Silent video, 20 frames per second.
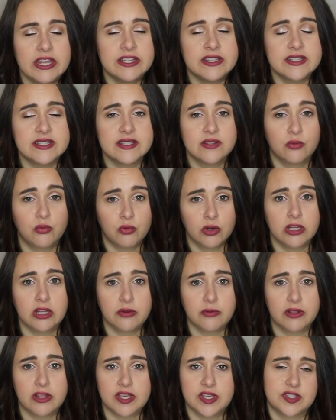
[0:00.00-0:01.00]
It's
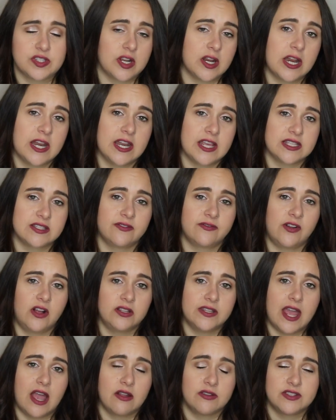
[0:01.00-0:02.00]
really sturdy. It doesn't
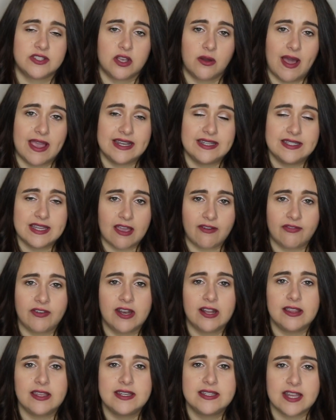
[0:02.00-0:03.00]
fall down. So I
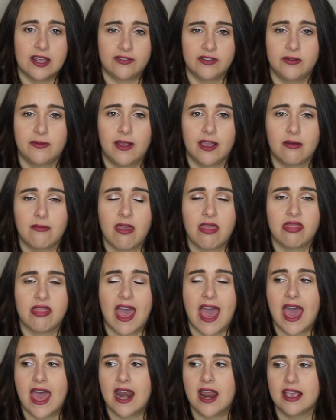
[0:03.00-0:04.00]
definitely recommend
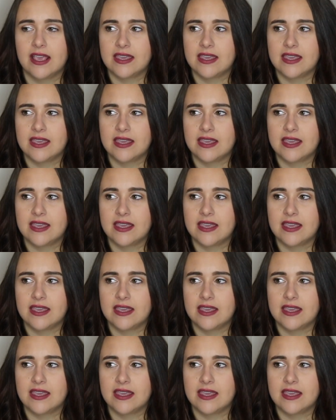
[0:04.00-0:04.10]
that.